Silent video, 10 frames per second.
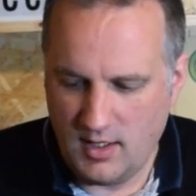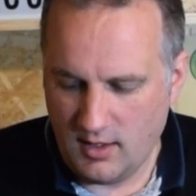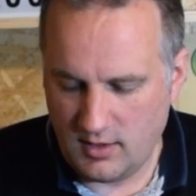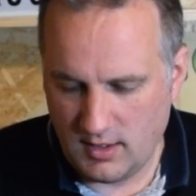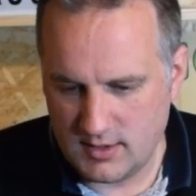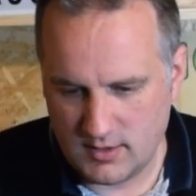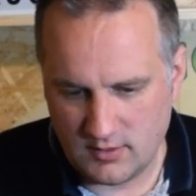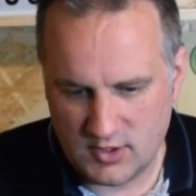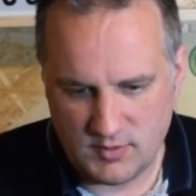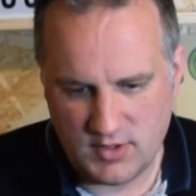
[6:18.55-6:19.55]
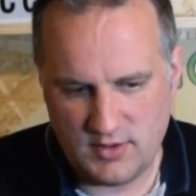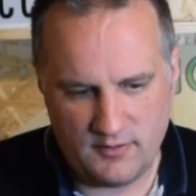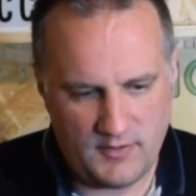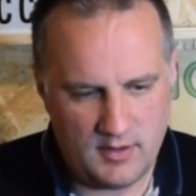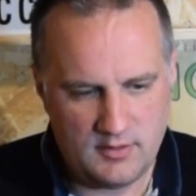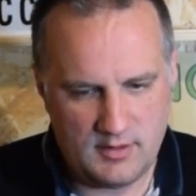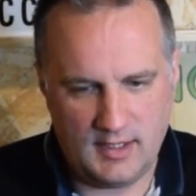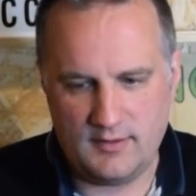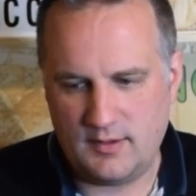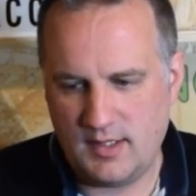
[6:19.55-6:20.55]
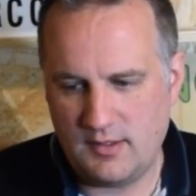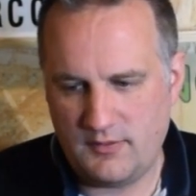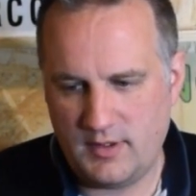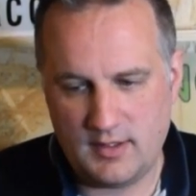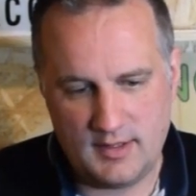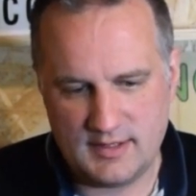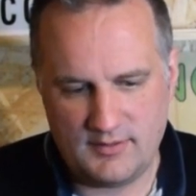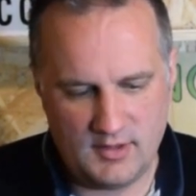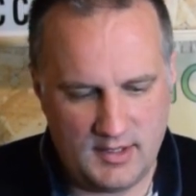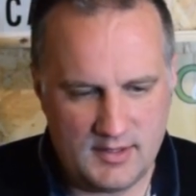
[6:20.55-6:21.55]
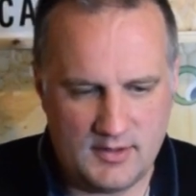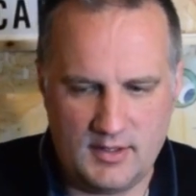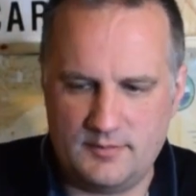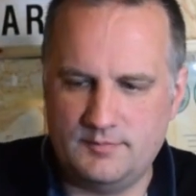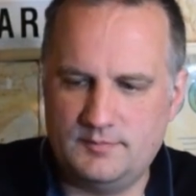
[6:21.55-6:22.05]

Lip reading: Okay, so I'm going to switch to the phone, get the lid off it, and let's have a look inside.